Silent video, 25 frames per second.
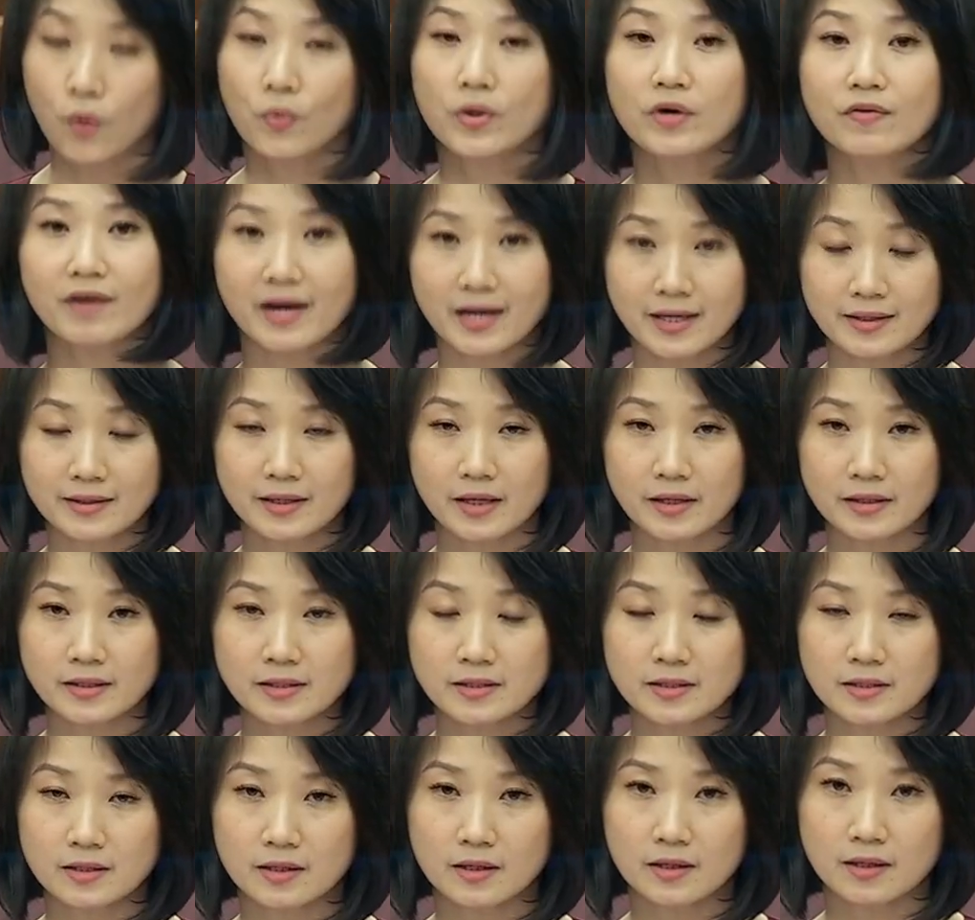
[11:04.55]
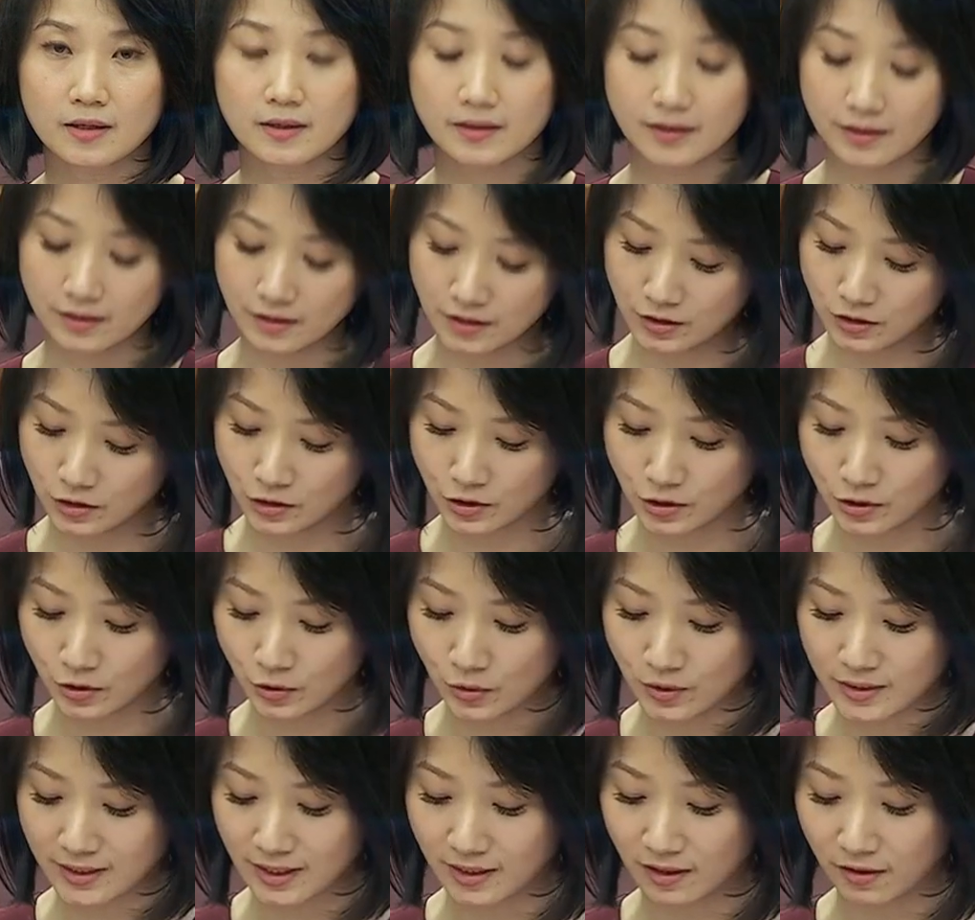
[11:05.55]
We recognise that the
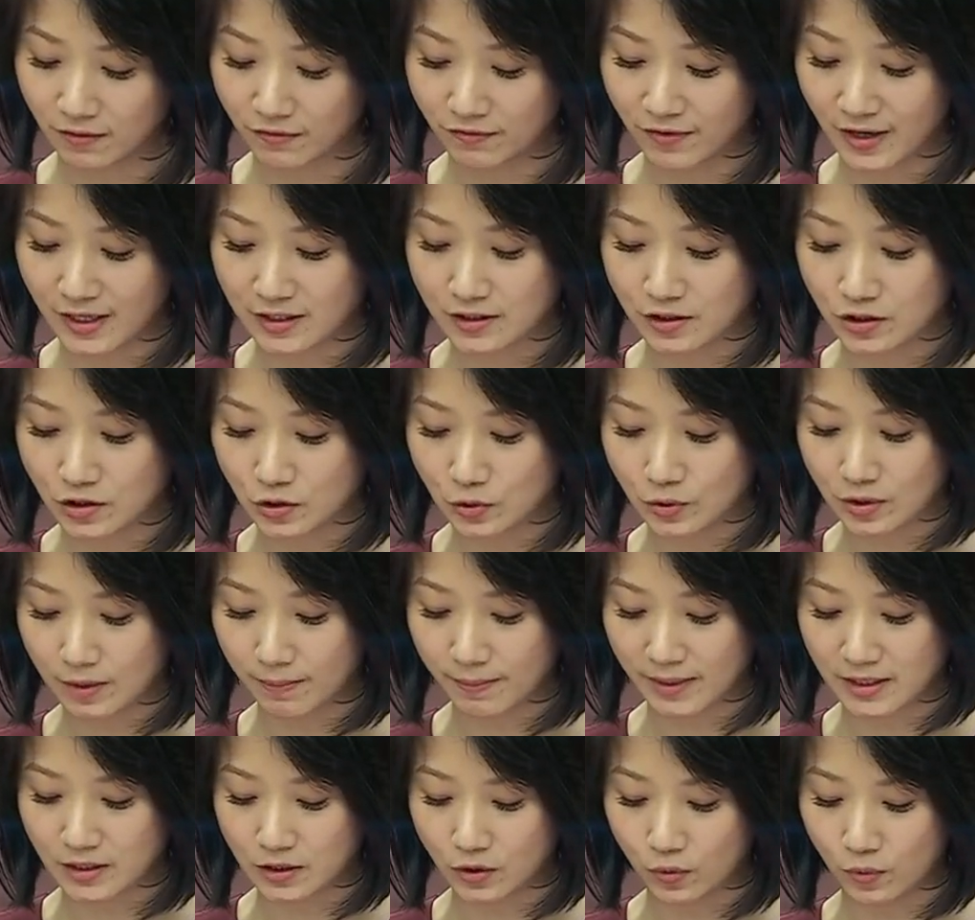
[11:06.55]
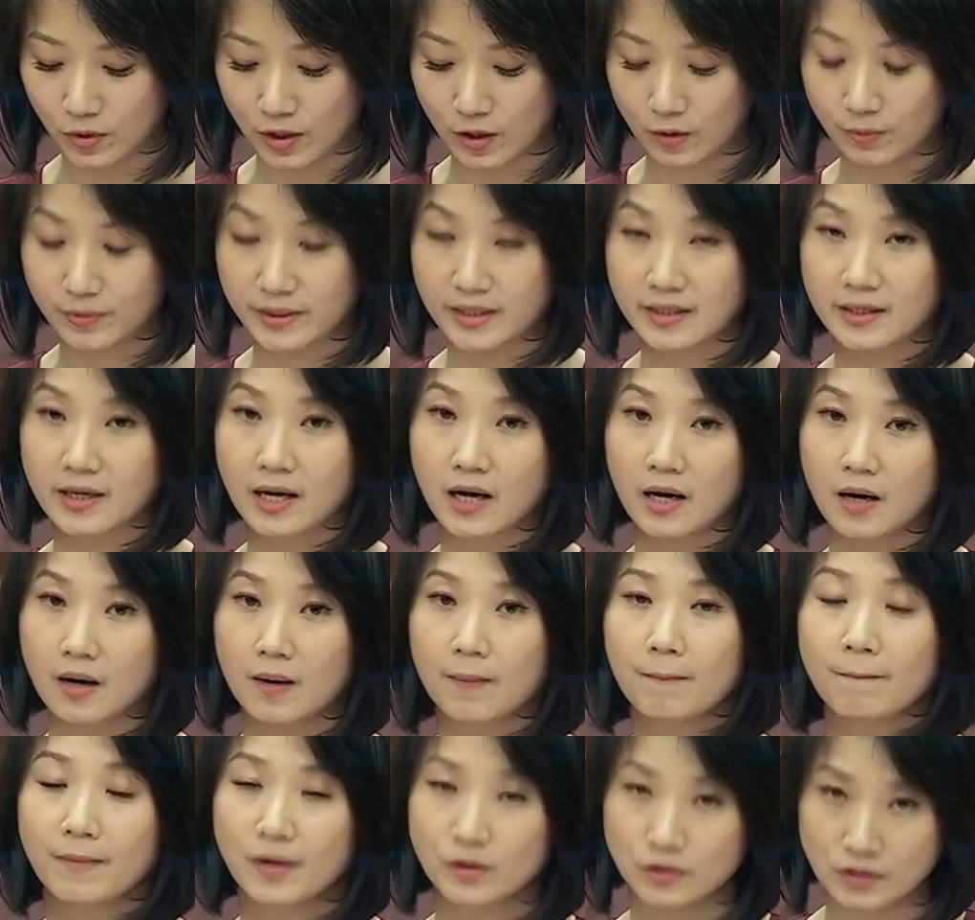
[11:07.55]
issues that affect student mental well-being
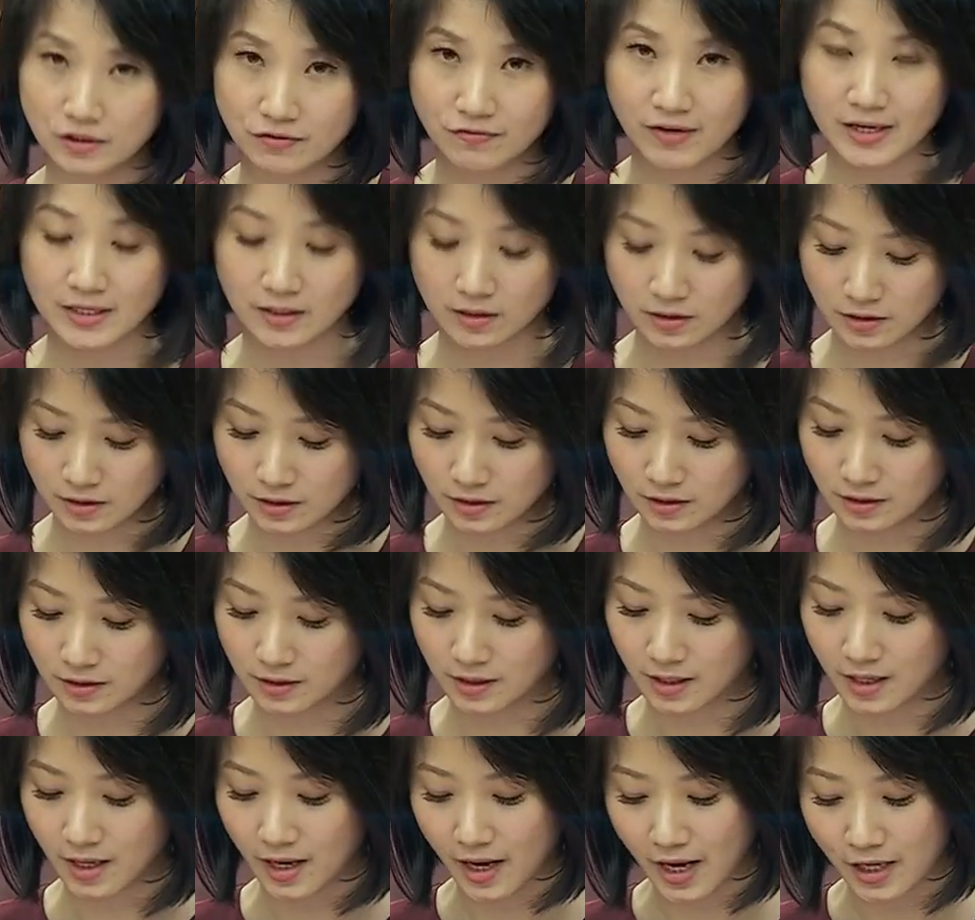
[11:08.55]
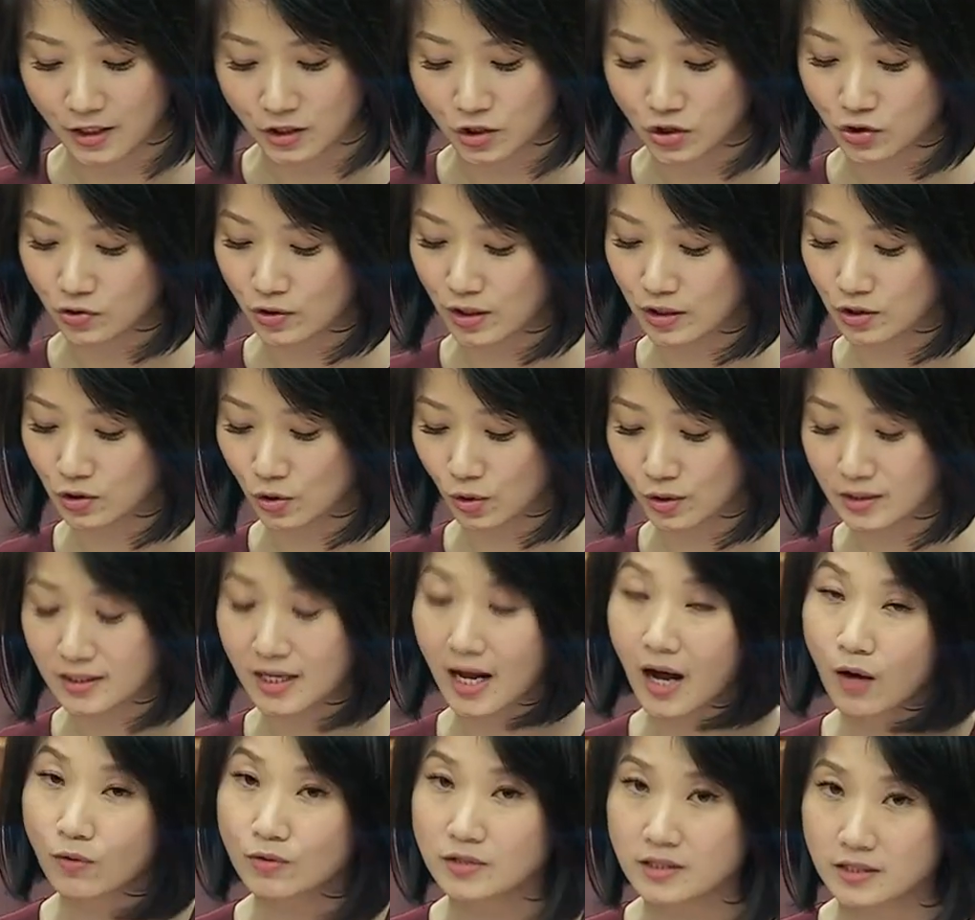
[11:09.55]
are multifaceted and stressors
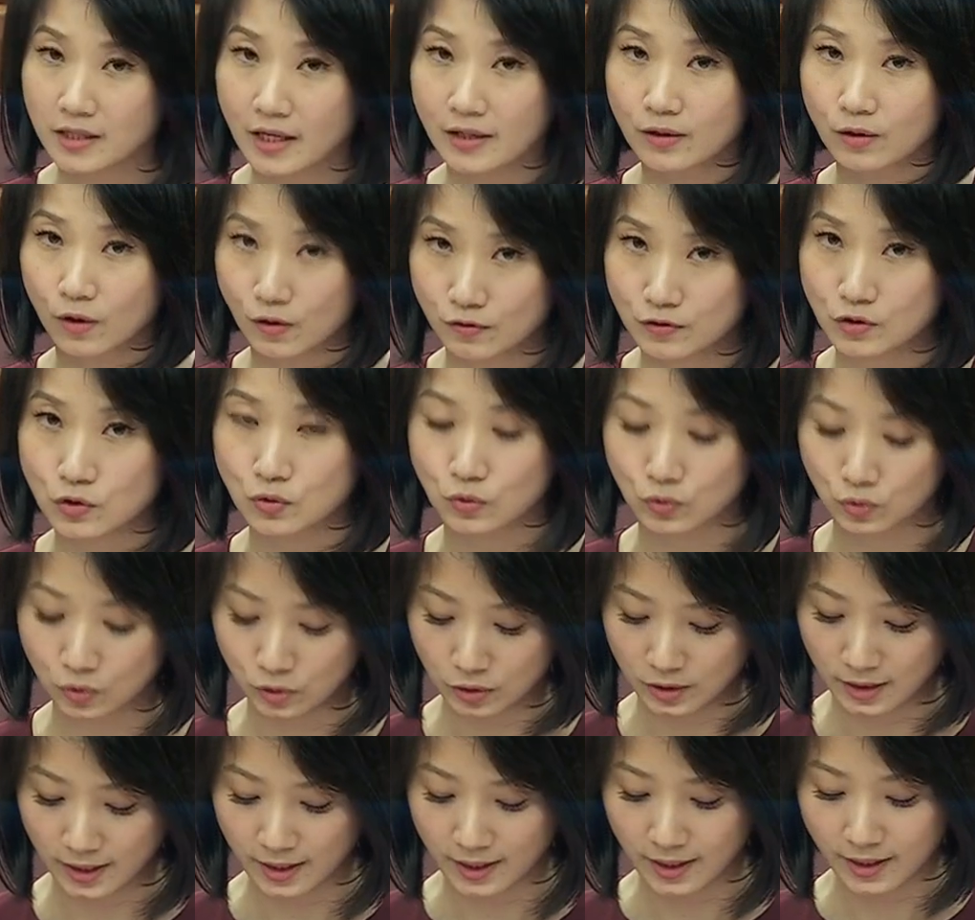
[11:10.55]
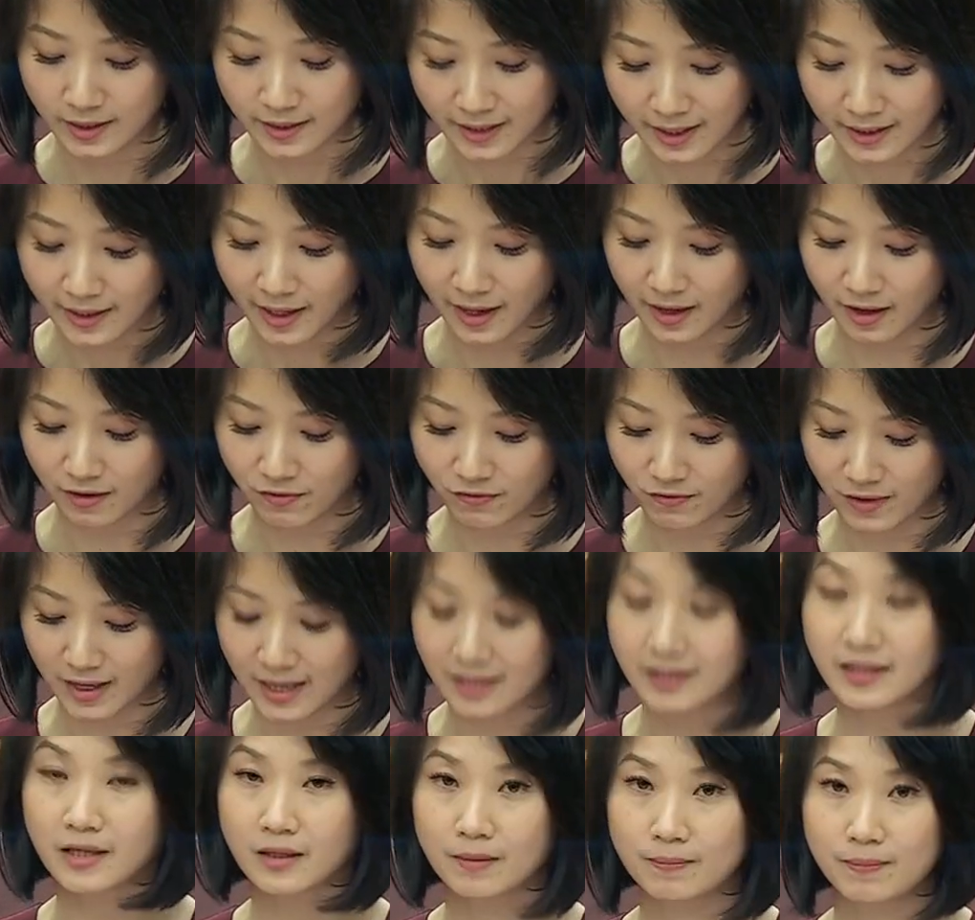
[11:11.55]
outside of school can have
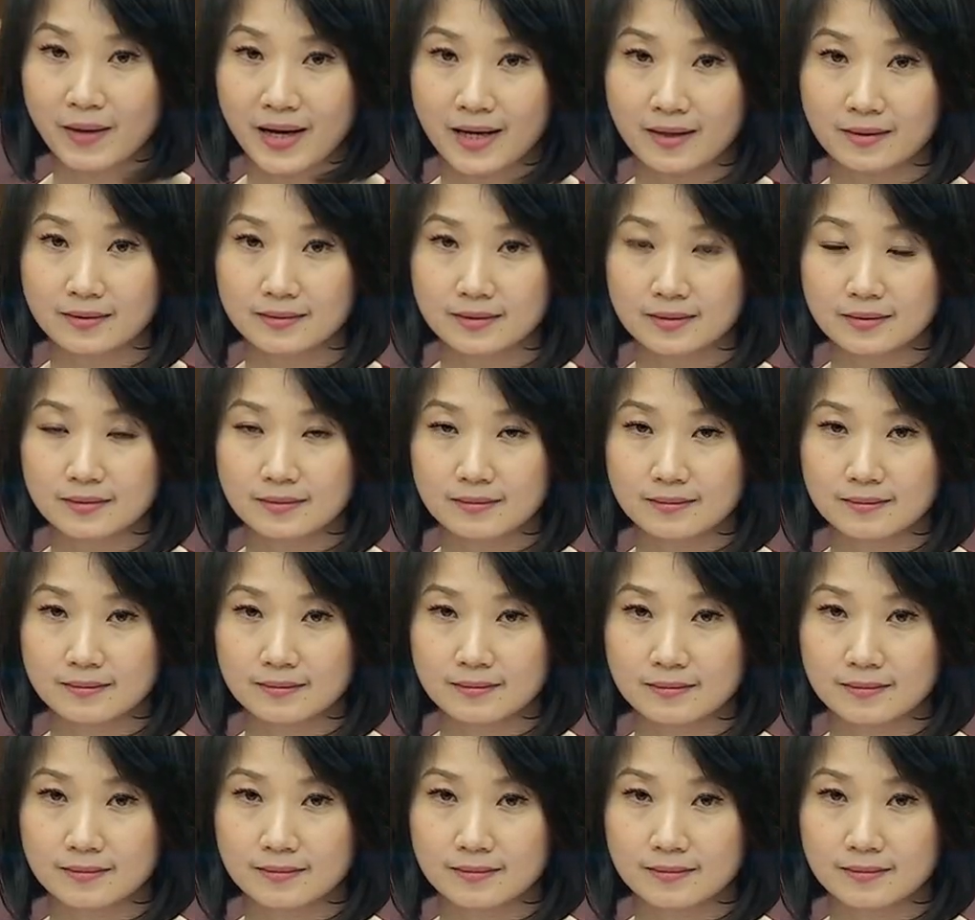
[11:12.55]
an impact.